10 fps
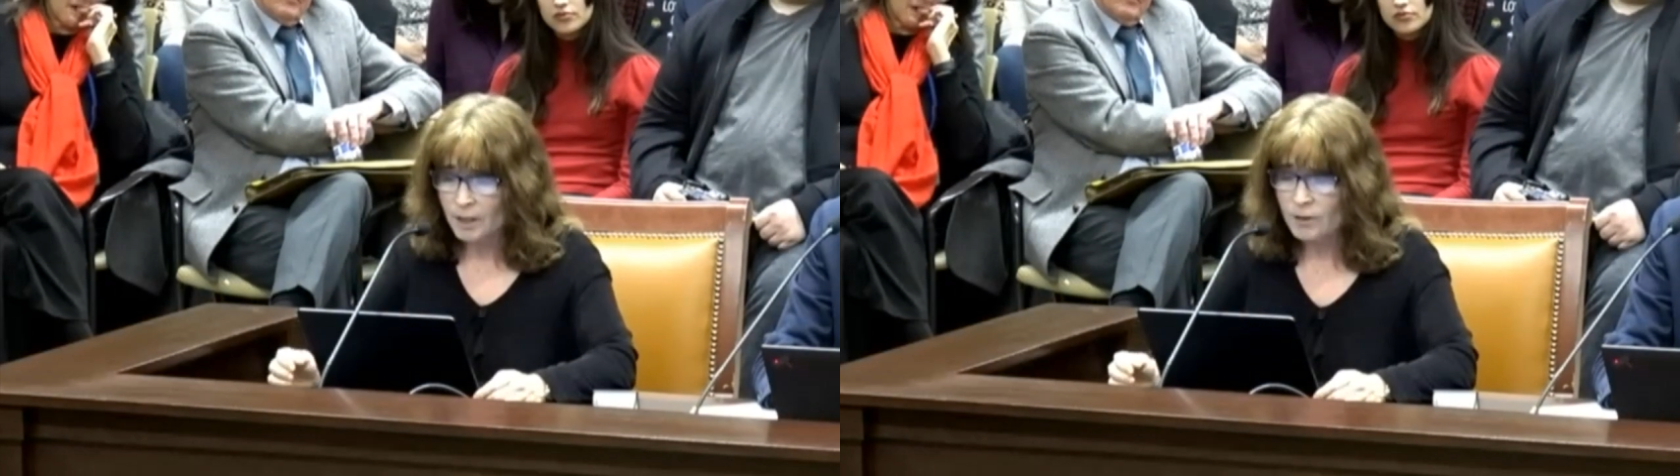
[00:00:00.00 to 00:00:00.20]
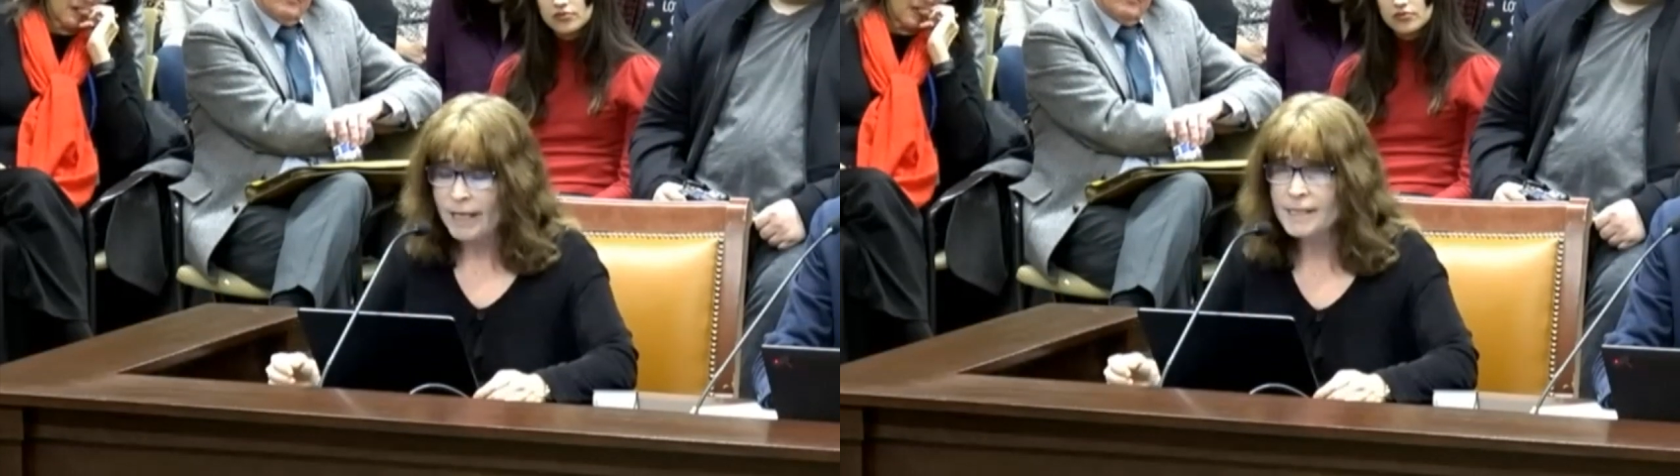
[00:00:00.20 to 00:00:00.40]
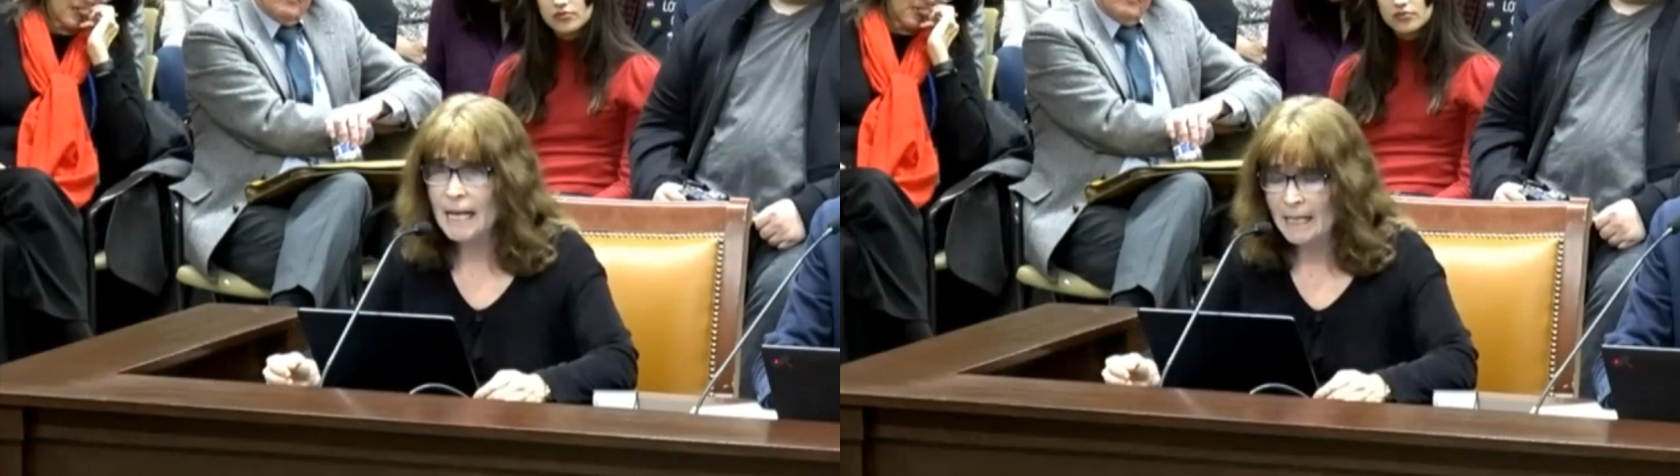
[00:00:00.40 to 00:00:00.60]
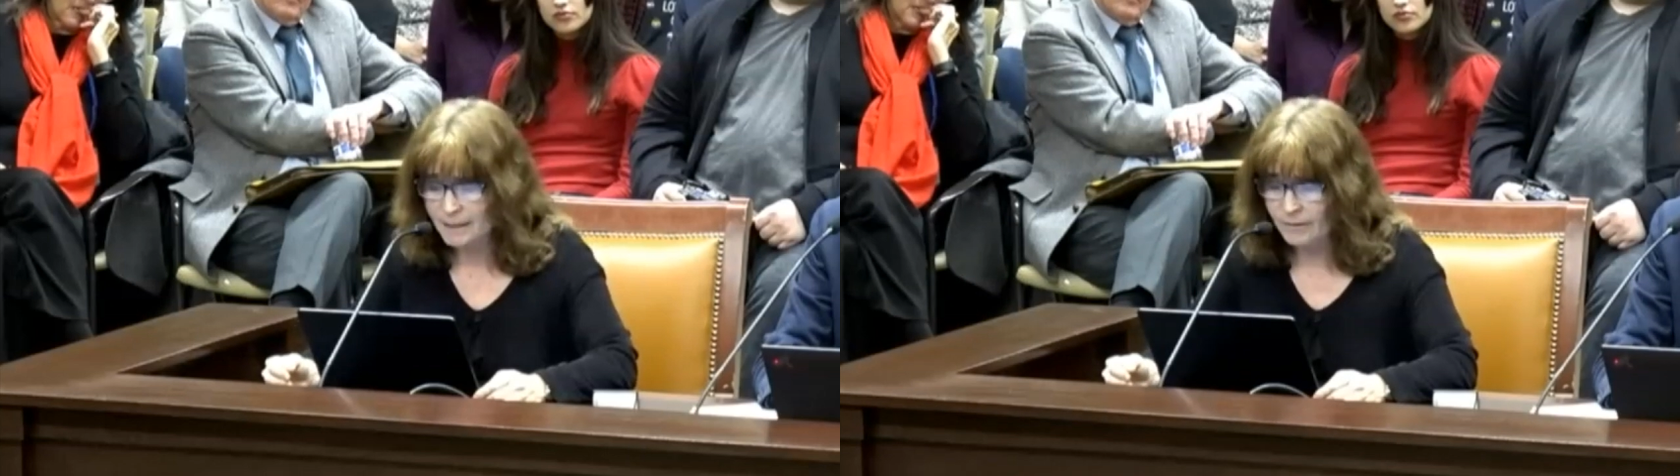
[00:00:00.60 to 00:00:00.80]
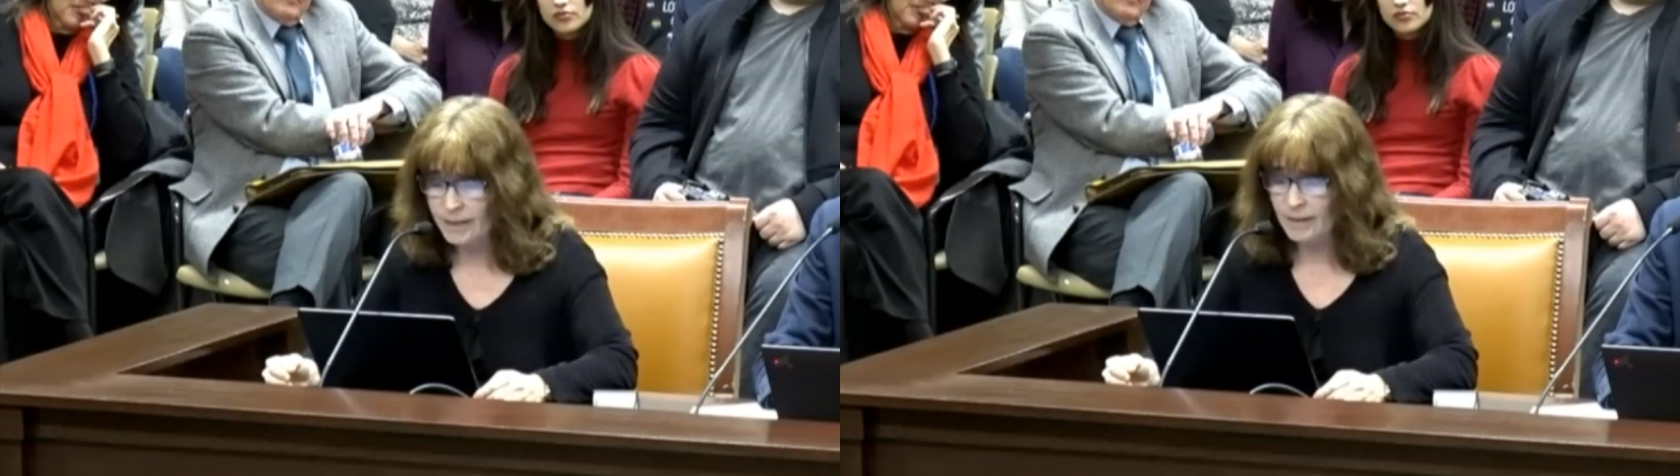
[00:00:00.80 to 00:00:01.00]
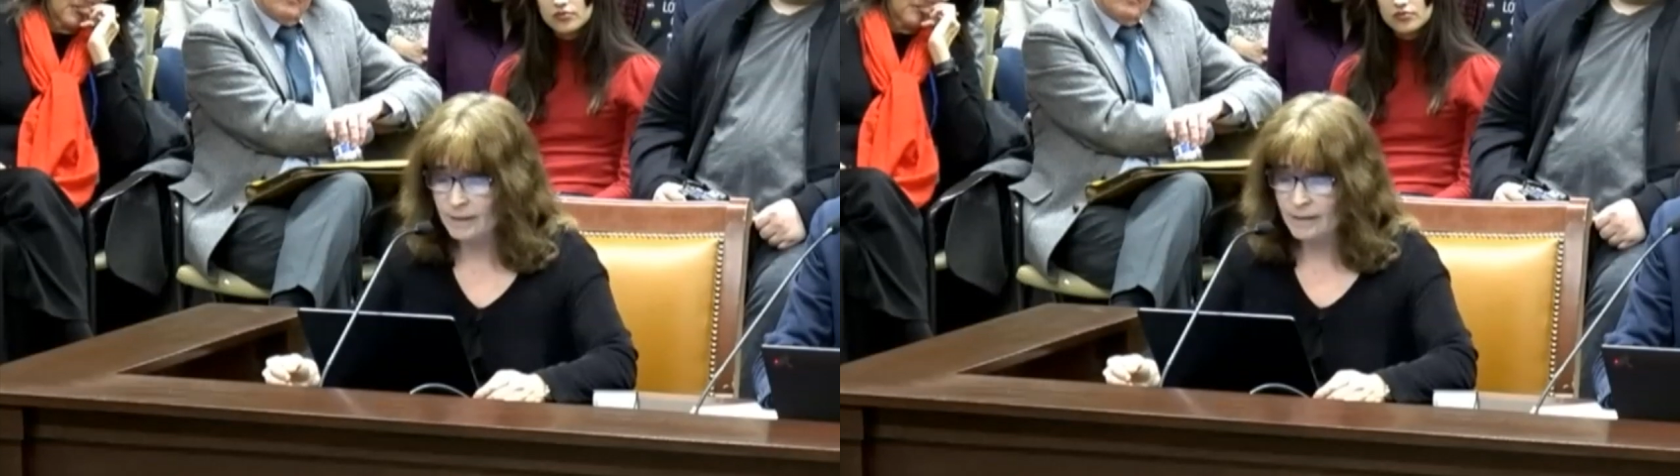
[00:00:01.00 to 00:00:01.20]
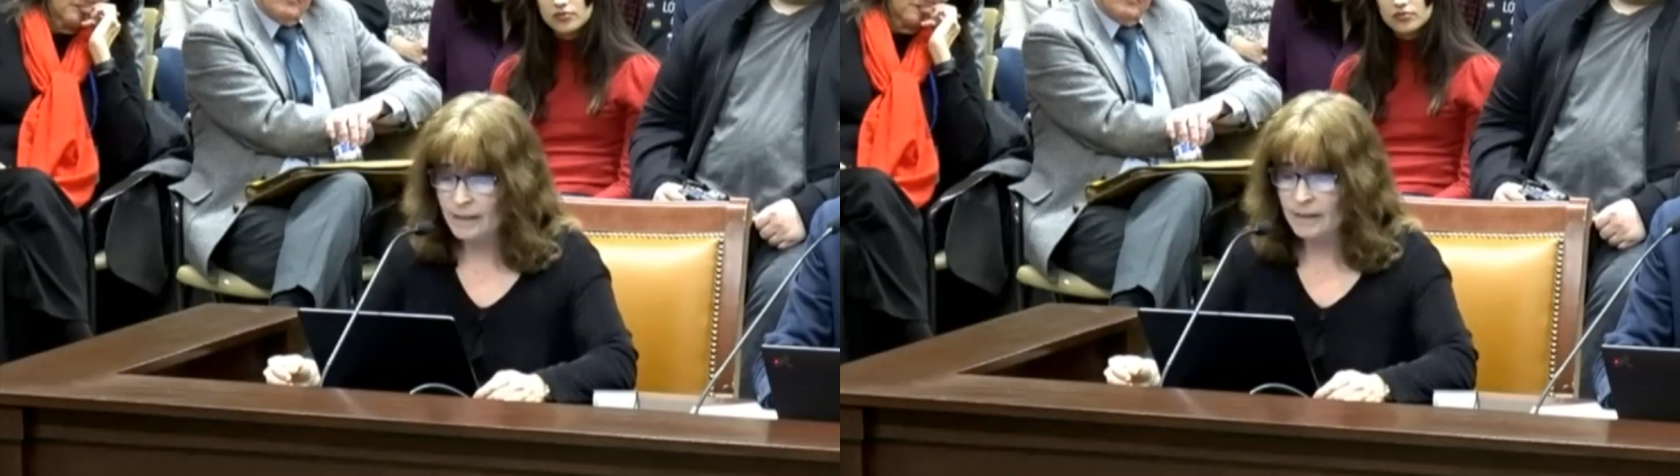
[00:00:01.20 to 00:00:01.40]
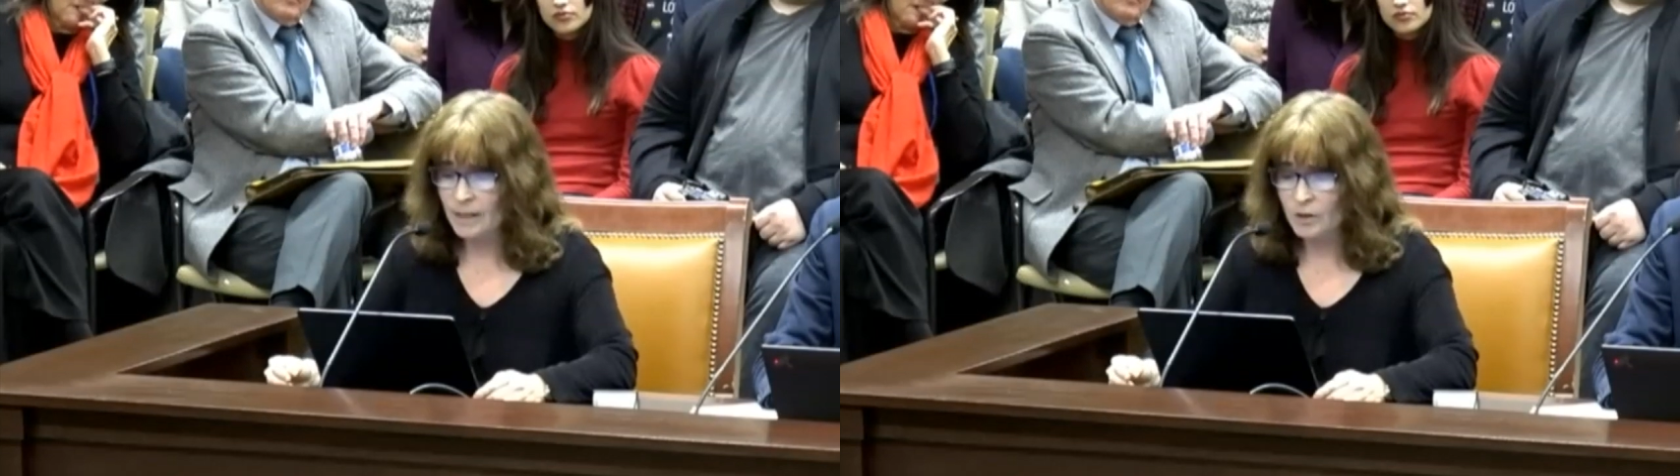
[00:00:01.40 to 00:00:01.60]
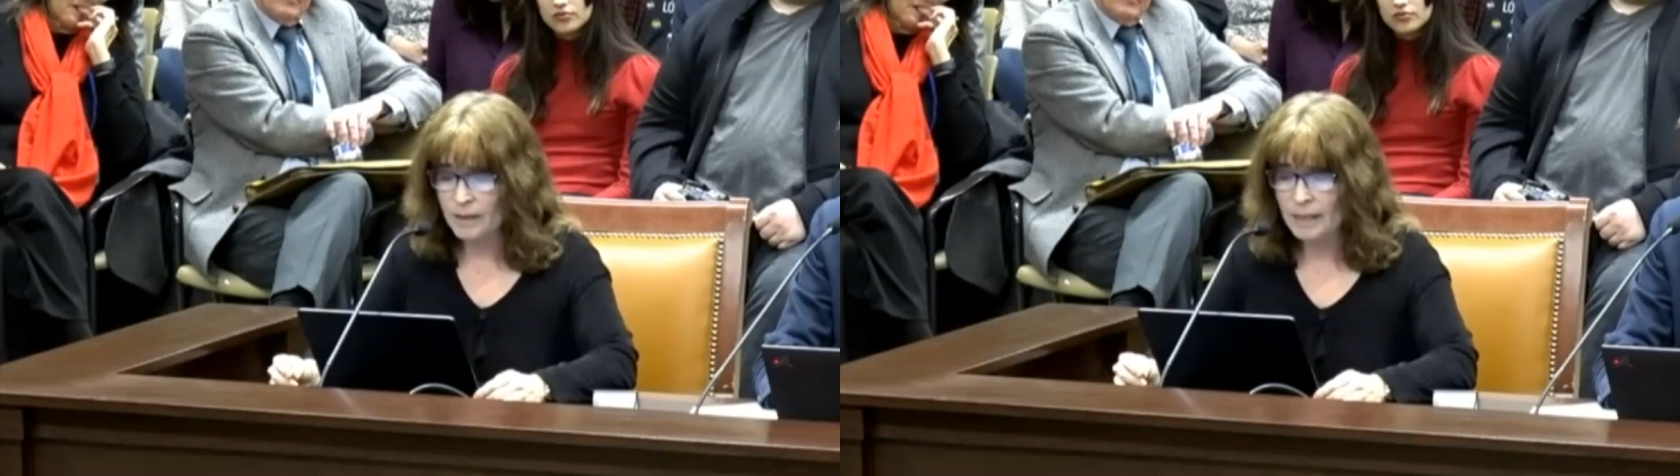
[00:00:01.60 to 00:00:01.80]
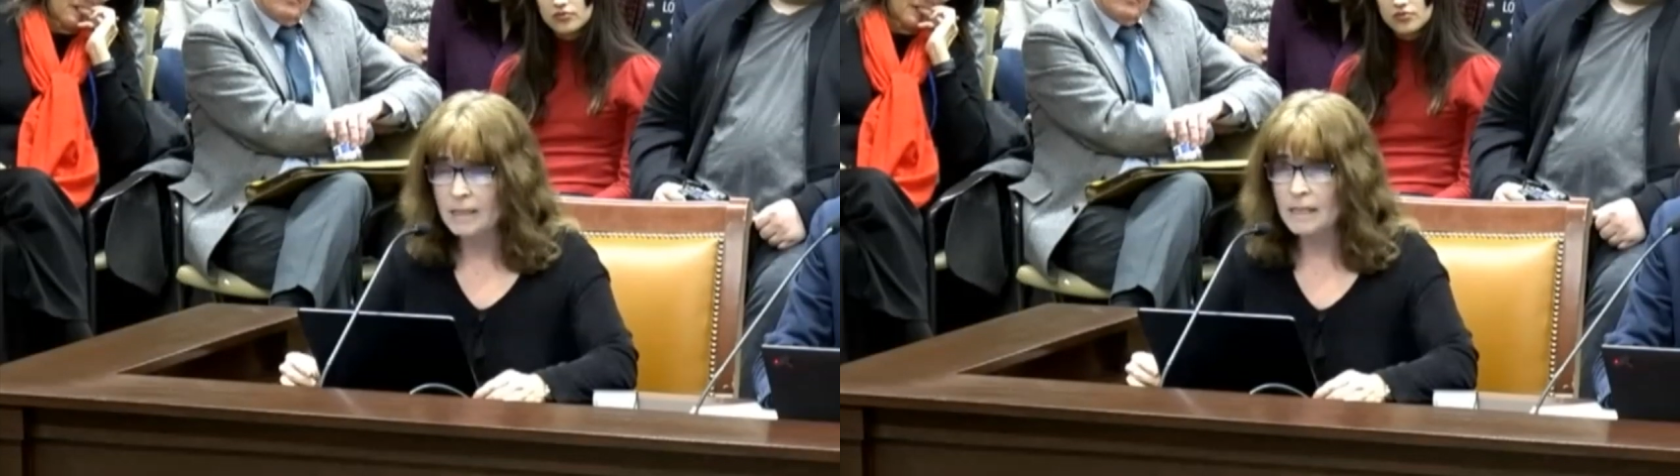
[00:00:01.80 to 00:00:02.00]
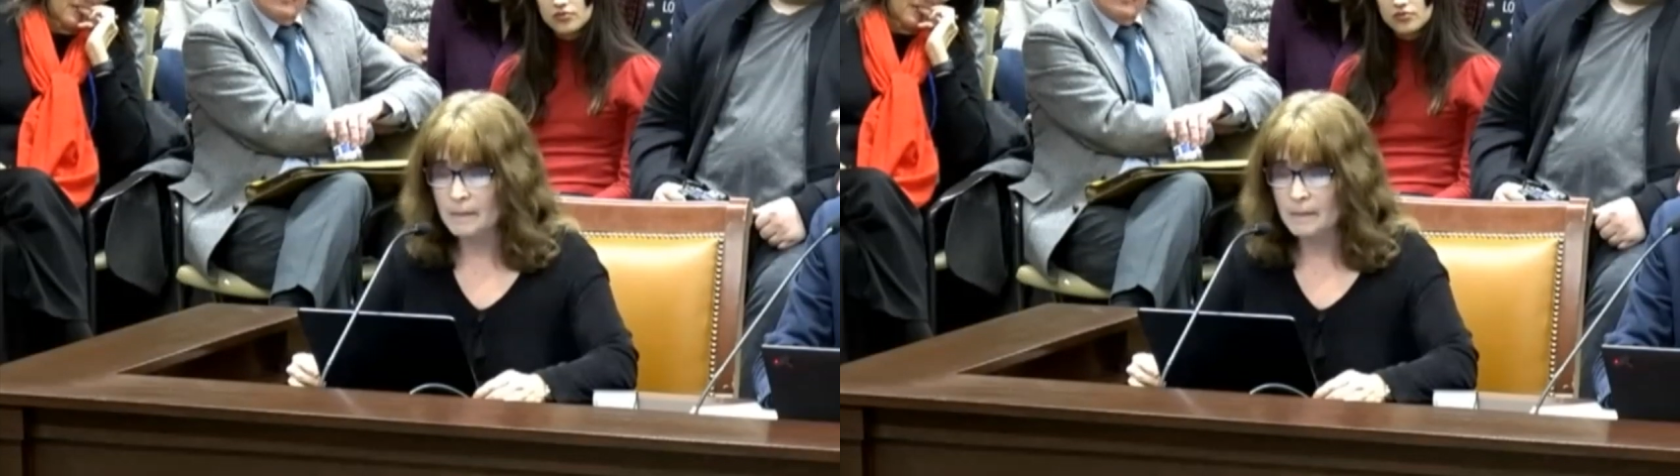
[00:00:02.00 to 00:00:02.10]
Trans activists insist that using ex